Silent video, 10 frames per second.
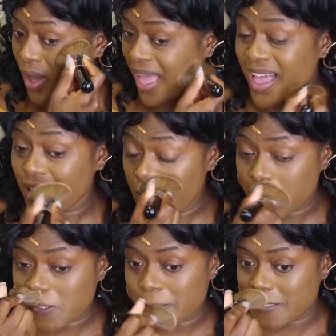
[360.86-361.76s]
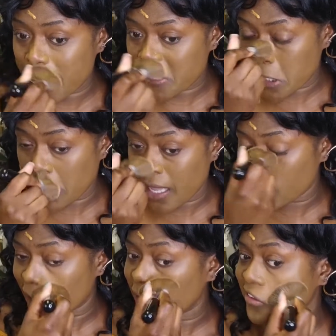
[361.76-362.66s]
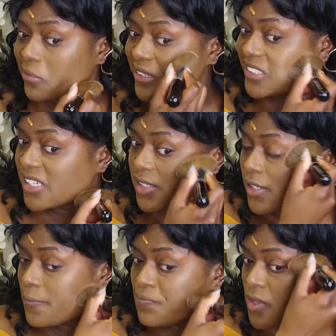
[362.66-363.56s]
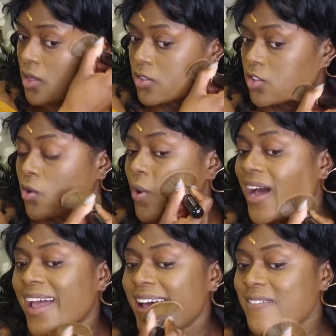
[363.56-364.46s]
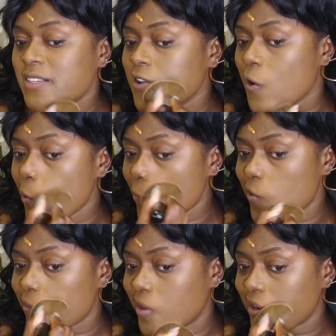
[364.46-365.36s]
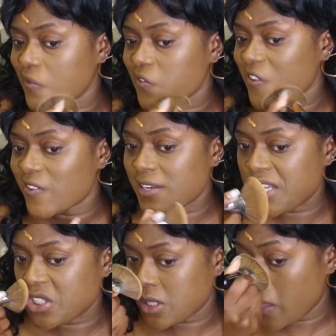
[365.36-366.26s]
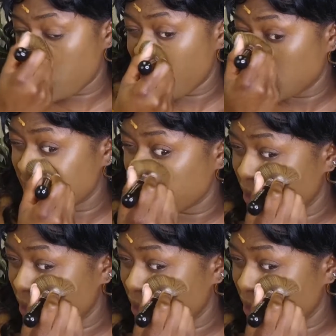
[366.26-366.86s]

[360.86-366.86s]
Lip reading: Honestly, it's actually a lot darker than my chest. So I have to go with whatever foundation that matches